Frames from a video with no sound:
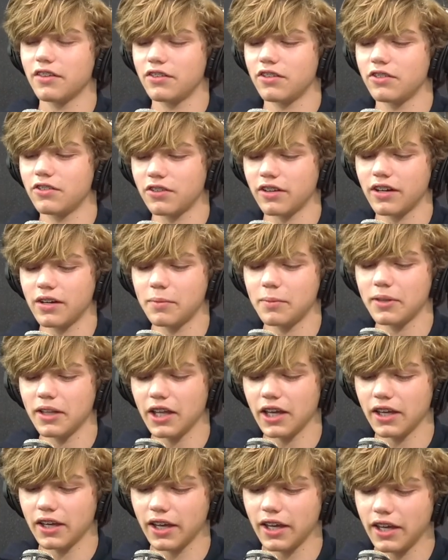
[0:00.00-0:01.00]
She's trying to be
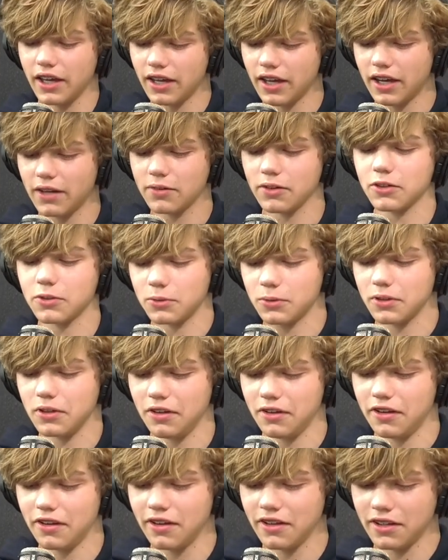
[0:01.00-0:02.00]
like, hey, I
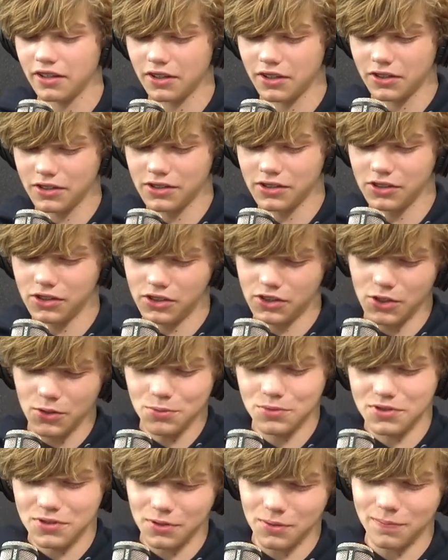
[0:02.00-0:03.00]
recorded
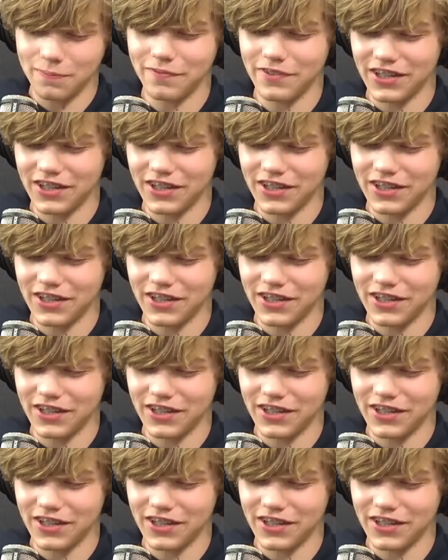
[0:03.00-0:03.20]
YouTube mm-hmm.